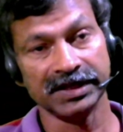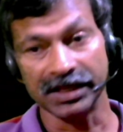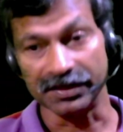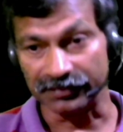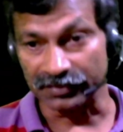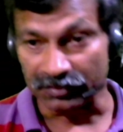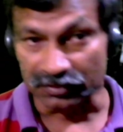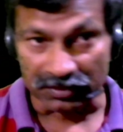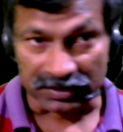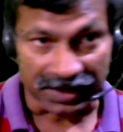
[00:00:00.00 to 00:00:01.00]
If
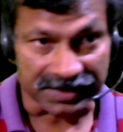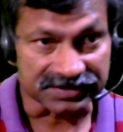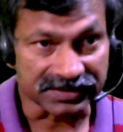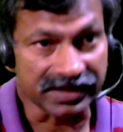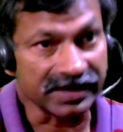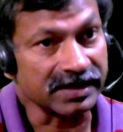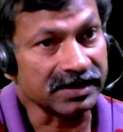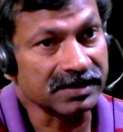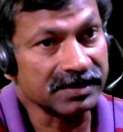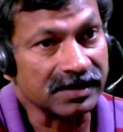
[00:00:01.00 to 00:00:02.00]
you consider a
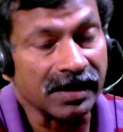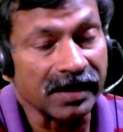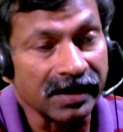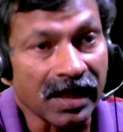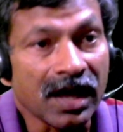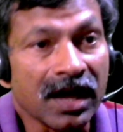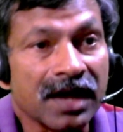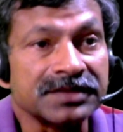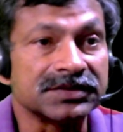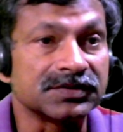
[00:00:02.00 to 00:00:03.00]

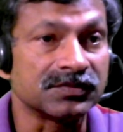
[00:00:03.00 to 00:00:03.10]
large